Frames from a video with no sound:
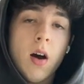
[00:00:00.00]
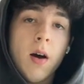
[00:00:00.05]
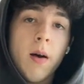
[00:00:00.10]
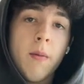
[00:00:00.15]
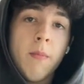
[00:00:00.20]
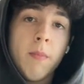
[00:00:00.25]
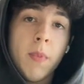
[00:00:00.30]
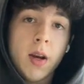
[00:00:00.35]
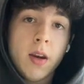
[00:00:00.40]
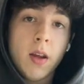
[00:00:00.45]

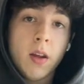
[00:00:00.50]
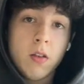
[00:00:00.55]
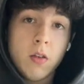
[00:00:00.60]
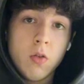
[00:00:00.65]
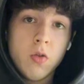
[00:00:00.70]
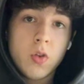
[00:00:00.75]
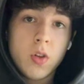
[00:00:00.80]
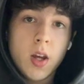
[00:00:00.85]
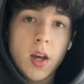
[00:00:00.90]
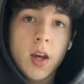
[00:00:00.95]
Monday,
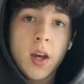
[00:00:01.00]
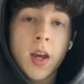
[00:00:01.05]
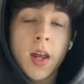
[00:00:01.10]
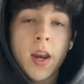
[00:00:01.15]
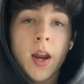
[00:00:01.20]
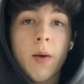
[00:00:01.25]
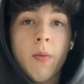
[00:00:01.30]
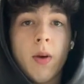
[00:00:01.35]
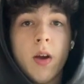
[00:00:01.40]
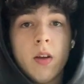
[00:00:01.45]
Tuesday, and I
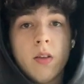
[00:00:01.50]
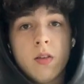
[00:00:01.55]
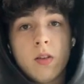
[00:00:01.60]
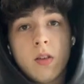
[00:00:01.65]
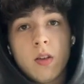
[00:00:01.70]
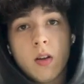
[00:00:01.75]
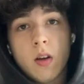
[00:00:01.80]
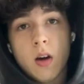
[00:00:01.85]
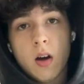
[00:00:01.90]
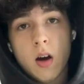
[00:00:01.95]

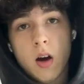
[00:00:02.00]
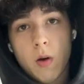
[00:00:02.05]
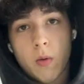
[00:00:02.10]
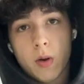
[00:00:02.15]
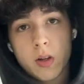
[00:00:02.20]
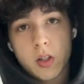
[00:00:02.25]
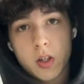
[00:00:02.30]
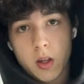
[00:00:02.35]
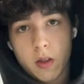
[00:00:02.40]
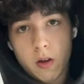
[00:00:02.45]
rest
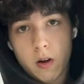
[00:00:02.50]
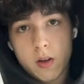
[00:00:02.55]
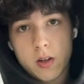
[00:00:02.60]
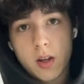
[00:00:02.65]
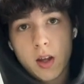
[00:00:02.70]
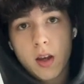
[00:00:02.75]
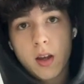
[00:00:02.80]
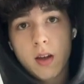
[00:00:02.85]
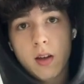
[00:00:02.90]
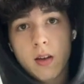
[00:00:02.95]
Wednesday,
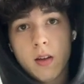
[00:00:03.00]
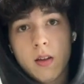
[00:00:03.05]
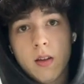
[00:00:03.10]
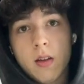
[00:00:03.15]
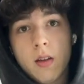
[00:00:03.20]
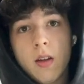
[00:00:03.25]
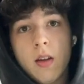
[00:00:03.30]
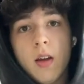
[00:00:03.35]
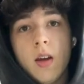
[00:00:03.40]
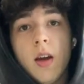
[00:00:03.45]
Thursday.
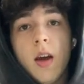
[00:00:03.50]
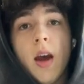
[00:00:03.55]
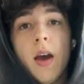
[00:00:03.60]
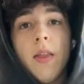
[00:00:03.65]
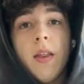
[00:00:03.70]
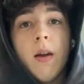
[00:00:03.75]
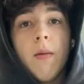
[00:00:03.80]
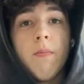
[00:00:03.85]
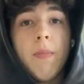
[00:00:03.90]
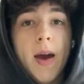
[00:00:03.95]
And
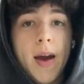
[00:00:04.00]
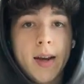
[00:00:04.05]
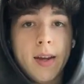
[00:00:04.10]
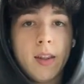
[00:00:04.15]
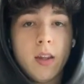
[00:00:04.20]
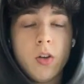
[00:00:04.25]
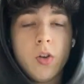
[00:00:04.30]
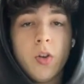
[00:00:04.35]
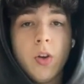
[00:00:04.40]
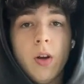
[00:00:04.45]
then I'm back in the
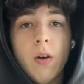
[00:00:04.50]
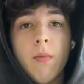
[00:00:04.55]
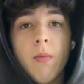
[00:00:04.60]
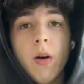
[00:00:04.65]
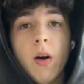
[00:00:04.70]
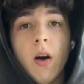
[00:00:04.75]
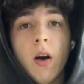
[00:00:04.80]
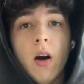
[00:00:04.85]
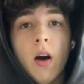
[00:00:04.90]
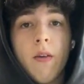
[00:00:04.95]
gym
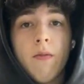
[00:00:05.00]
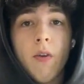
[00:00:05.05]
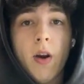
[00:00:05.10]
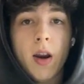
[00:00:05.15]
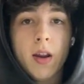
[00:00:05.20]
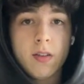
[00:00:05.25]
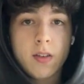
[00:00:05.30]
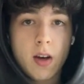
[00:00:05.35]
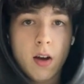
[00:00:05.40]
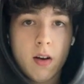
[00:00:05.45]
Friday,
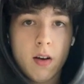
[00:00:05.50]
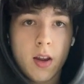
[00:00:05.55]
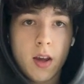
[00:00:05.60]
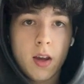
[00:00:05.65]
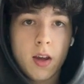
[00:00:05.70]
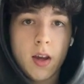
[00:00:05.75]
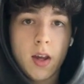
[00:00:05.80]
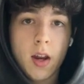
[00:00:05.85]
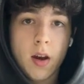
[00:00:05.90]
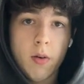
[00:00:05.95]
Saturday,
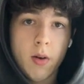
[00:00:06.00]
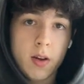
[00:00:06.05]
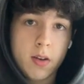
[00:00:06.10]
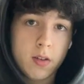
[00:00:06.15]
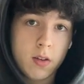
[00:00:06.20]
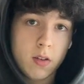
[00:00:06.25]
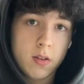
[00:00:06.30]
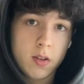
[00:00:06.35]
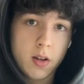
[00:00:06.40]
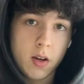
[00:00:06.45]
and I rest
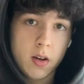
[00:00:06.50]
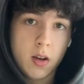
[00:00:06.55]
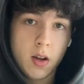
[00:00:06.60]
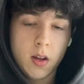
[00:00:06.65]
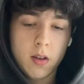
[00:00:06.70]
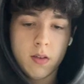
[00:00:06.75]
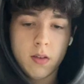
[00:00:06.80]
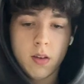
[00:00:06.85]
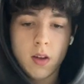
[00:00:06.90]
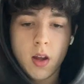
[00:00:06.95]
on
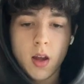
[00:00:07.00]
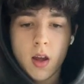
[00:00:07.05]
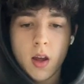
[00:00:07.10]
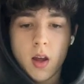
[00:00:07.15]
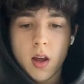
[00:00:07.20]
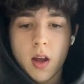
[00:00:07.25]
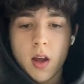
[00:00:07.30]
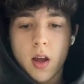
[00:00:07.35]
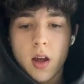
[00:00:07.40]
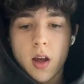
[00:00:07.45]
Sundays.
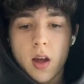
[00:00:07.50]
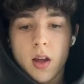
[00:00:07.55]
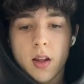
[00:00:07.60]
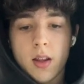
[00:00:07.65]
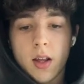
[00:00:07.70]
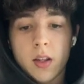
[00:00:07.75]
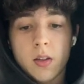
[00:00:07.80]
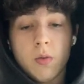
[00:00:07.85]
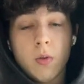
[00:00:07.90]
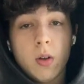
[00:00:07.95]

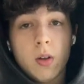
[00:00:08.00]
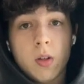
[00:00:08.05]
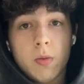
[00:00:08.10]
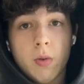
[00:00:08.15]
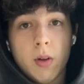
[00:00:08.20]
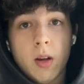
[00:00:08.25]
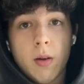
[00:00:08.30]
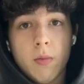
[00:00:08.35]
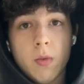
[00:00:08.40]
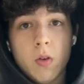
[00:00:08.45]
That's what
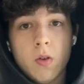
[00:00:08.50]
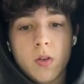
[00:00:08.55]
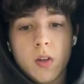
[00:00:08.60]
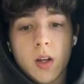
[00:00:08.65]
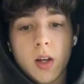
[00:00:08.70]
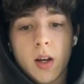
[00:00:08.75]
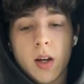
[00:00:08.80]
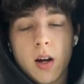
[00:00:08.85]
split I'm using.